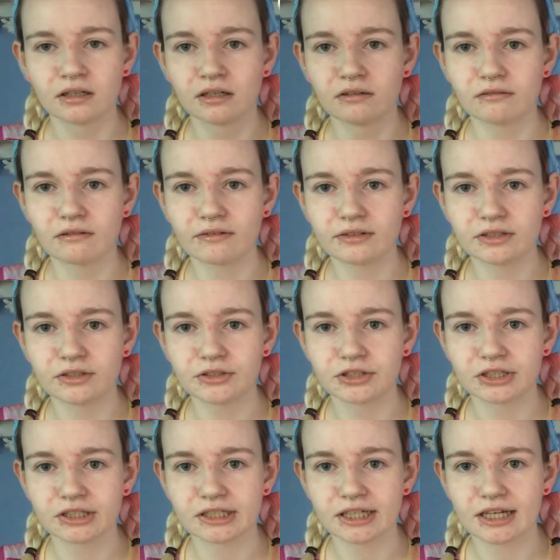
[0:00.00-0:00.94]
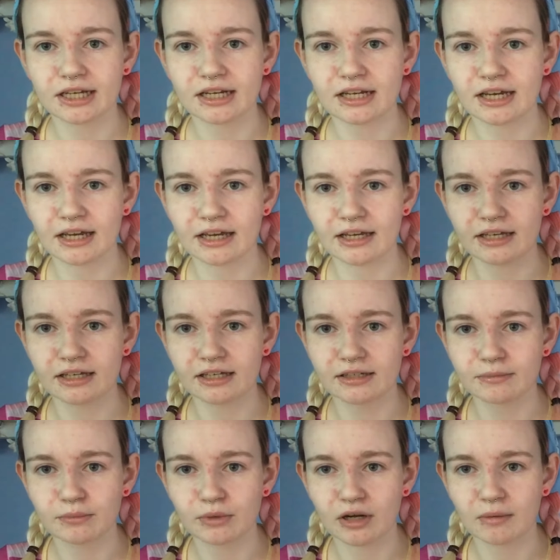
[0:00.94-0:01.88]
Revolution Skincare
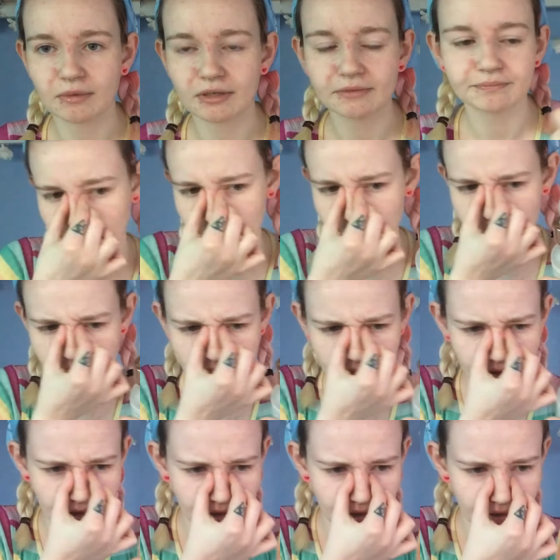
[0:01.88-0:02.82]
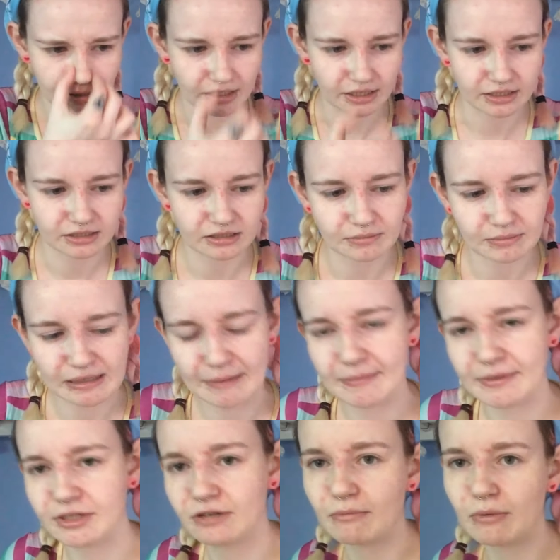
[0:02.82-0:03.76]
primer. I think, yeah, it's a
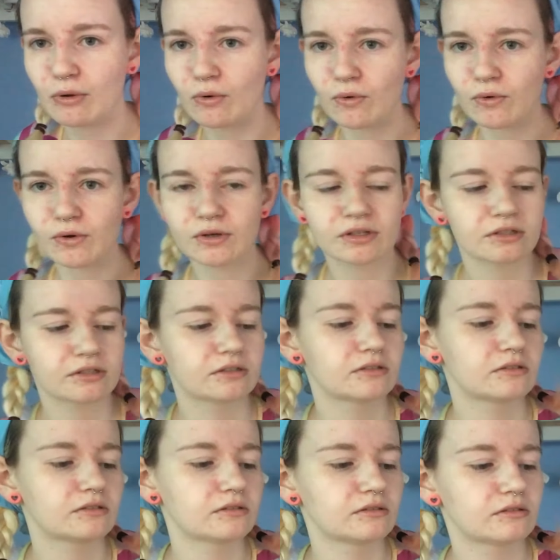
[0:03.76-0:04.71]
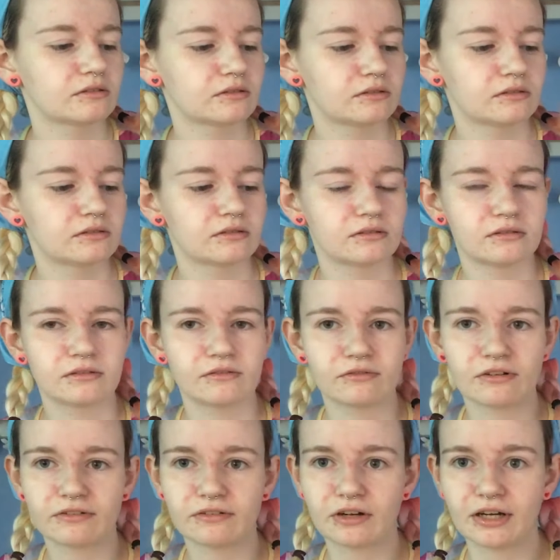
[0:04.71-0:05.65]
blemish and pore
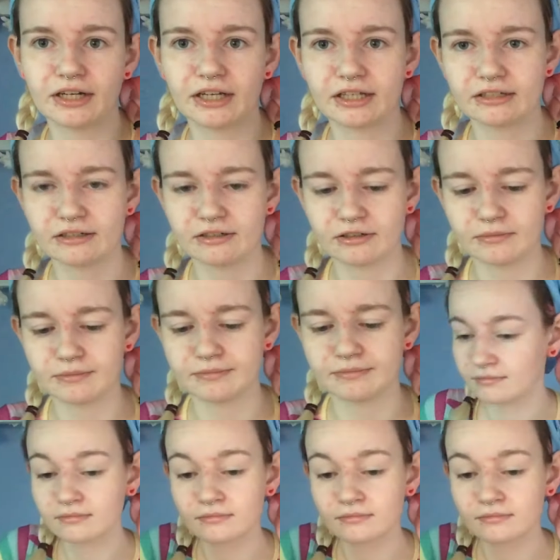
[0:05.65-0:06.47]
refining serum.